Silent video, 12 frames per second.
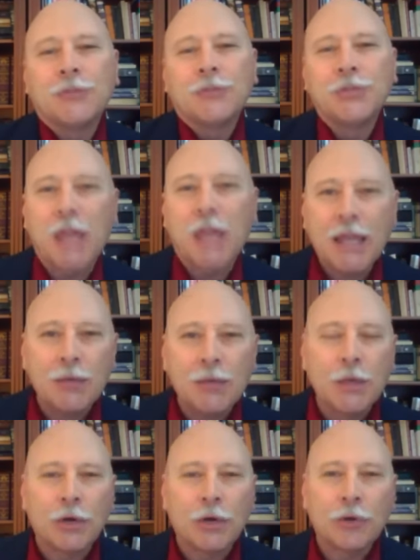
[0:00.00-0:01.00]
Today
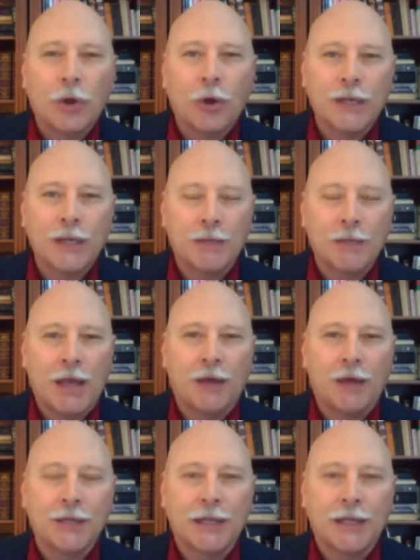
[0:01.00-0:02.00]
we are talking
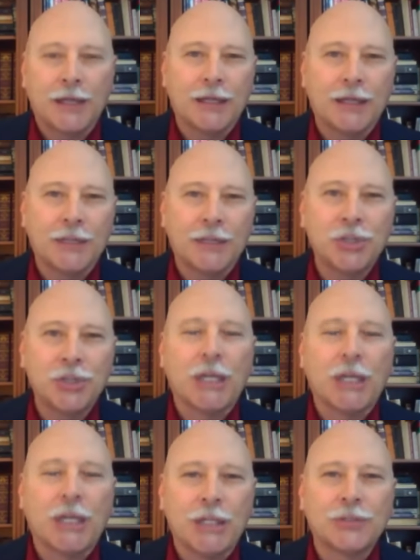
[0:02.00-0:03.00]
about a
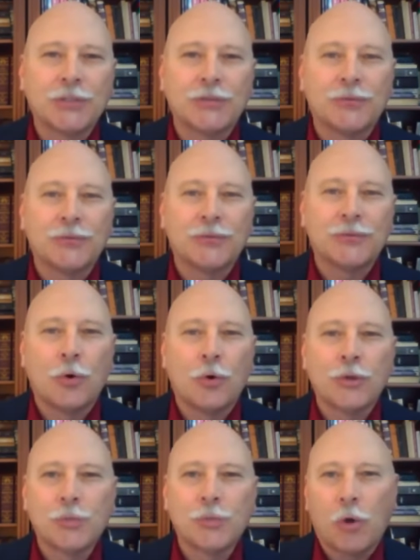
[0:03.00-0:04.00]
checklist
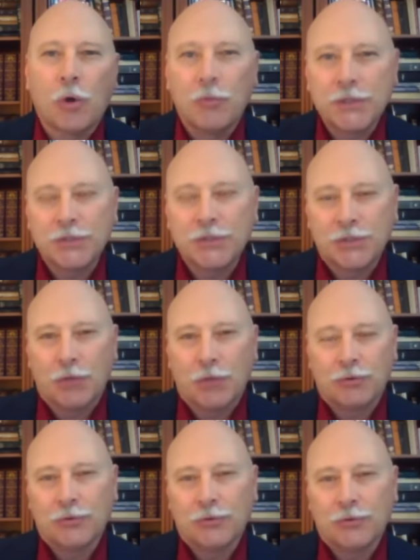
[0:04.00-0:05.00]
for small business
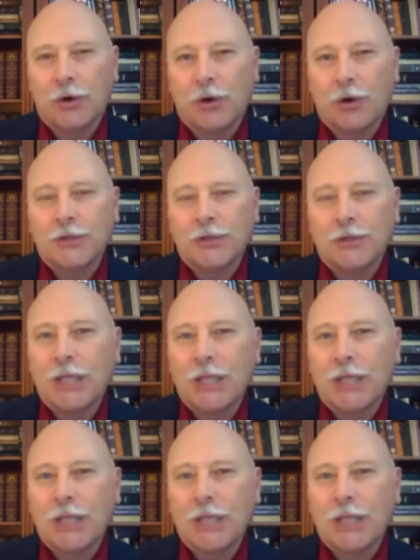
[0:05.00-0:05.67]
owners regarding the